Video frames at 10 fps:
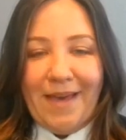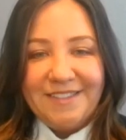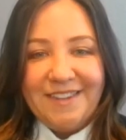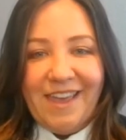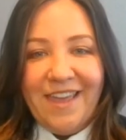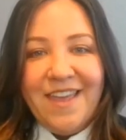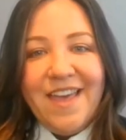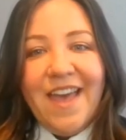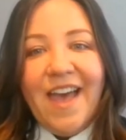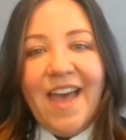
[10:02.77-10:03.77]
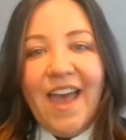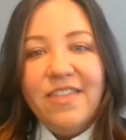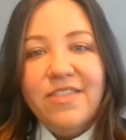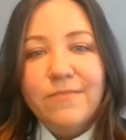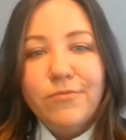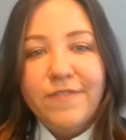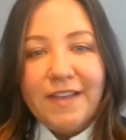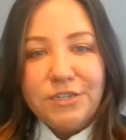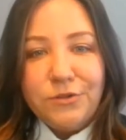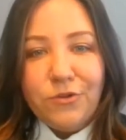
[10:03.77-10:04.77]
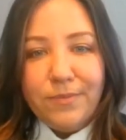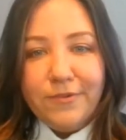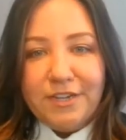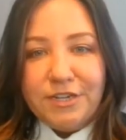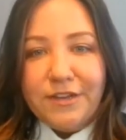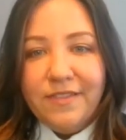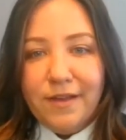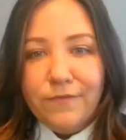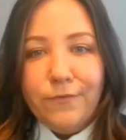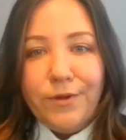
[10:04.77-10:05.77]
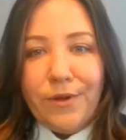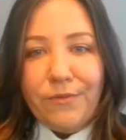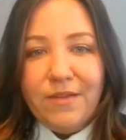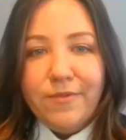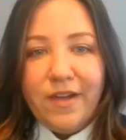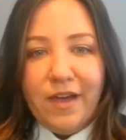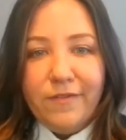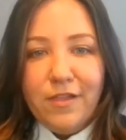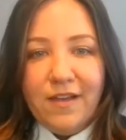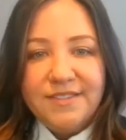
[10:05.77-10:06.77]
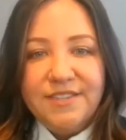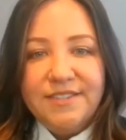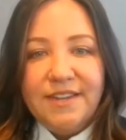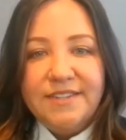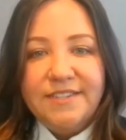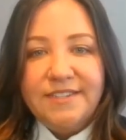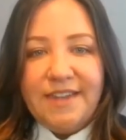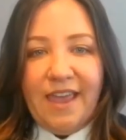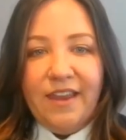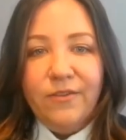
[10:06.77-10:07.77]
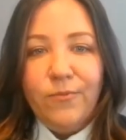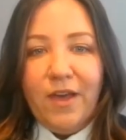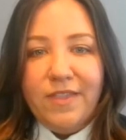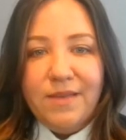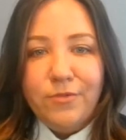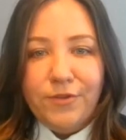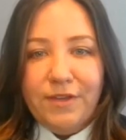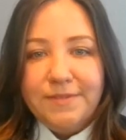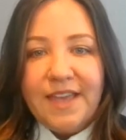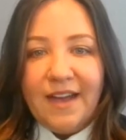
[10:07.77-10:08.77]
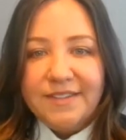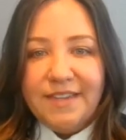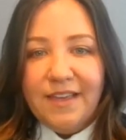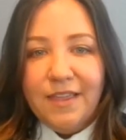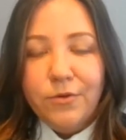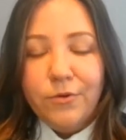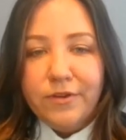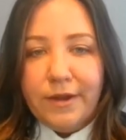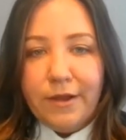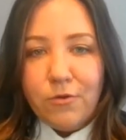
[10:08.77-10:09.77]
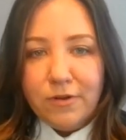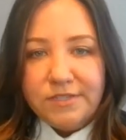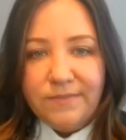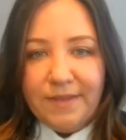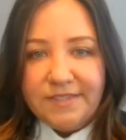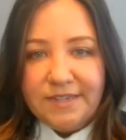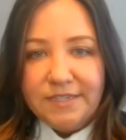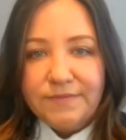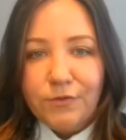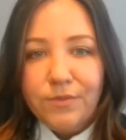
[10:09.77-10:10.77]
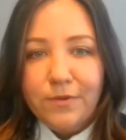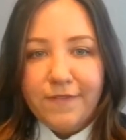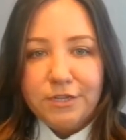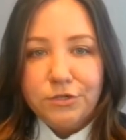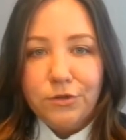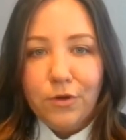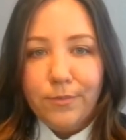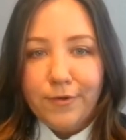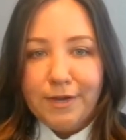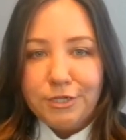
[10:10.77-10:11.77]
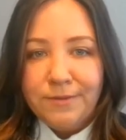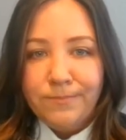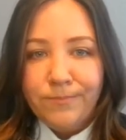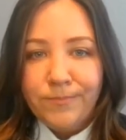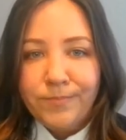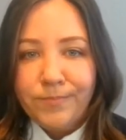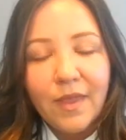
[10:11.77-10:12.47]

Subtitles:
capacity, and the professional corporation could therefore only recover losses that it sustained while the employee was acting in the ordinary course of business for the professional corporation.